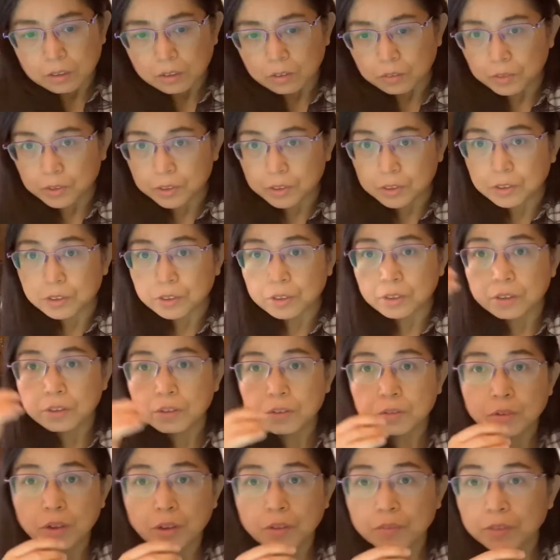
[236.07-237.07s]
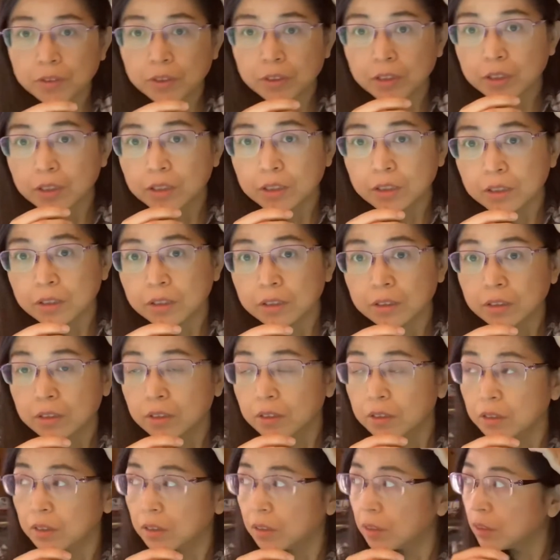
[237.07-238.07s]
which is roughly here.
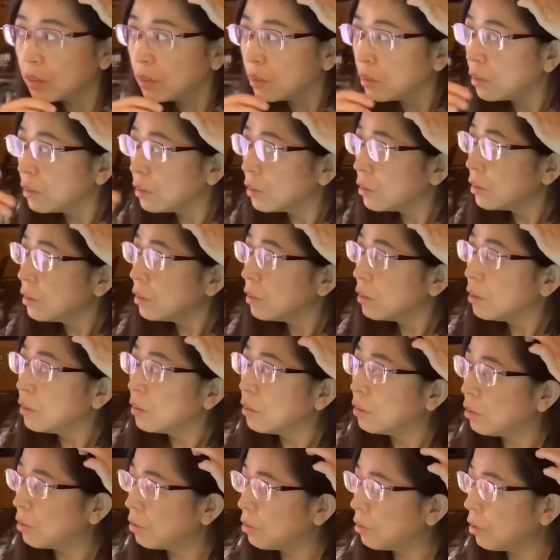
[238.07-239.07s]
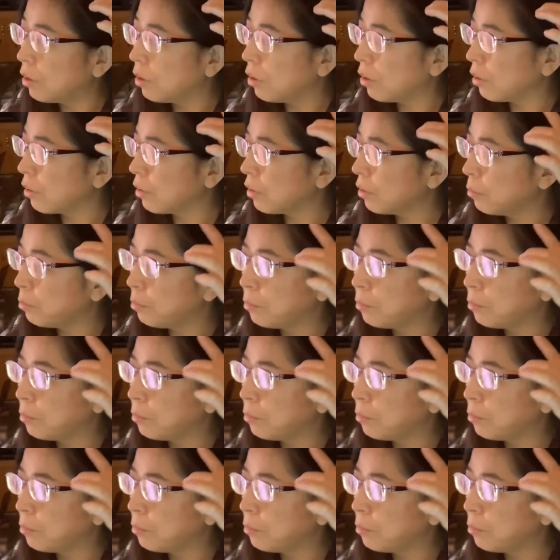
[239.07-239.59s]
Or on the